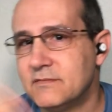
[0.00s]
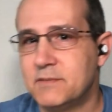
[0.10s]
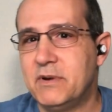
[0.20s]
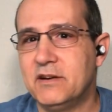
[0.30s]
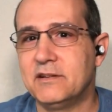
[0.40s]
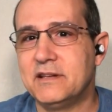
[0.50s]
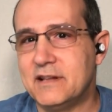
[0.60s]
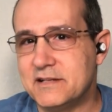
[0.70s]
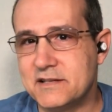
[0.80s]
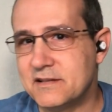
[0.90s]
Apparently
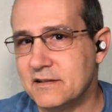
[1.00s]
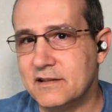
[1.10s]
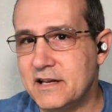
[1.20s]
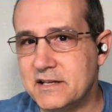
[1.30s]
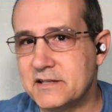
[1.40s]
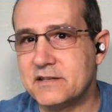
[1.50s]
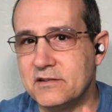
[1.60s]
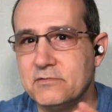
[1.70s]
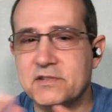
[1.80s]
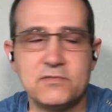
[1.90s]
that's the latest,
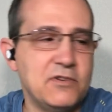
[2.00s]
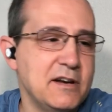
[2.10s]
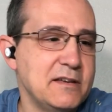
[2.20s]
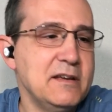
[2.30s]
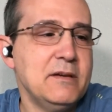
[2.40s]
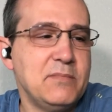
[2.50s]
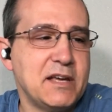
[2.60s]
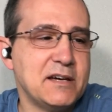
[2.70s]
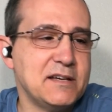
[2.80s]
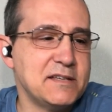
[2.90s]
newest one,
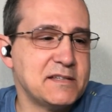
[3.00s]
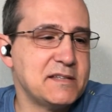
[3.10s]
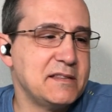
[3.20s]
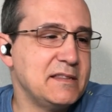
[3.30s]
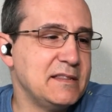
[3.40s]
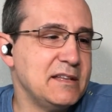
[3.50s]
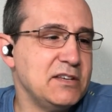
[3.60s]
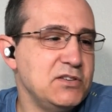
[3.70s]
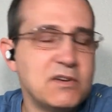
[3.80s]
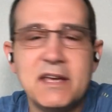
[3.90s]
because
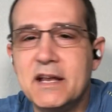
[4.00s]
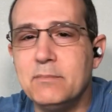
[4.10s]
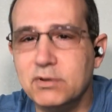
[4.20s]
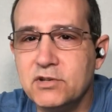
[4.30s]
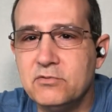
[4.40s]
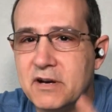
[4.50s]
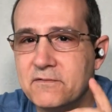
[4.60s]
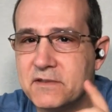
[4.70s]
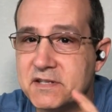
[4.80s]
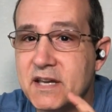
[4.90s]
you can get a blue one
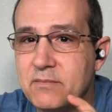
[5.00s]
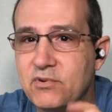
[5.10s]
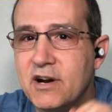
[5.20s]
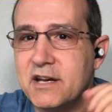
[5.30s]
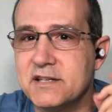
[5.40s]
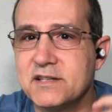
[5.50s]
for the same price.